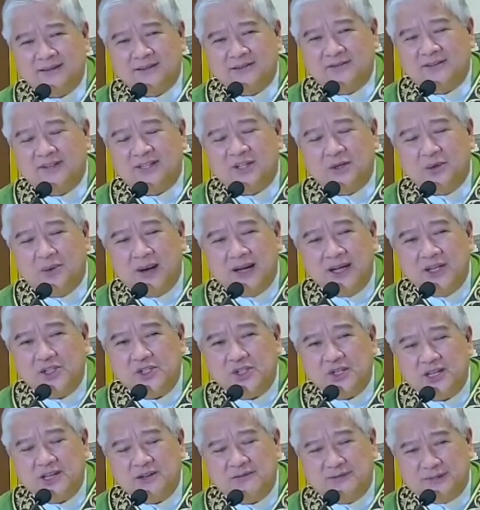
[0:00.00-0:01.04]
for the ones
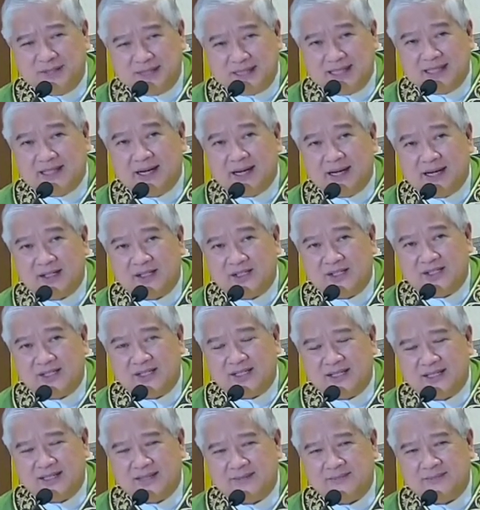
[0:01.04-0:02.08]
who have hurt
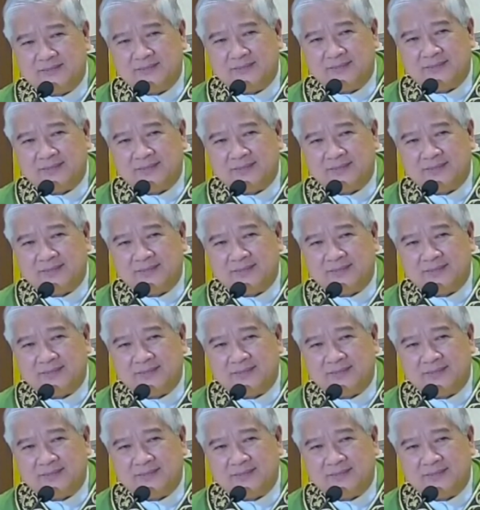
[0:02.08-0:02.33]
us,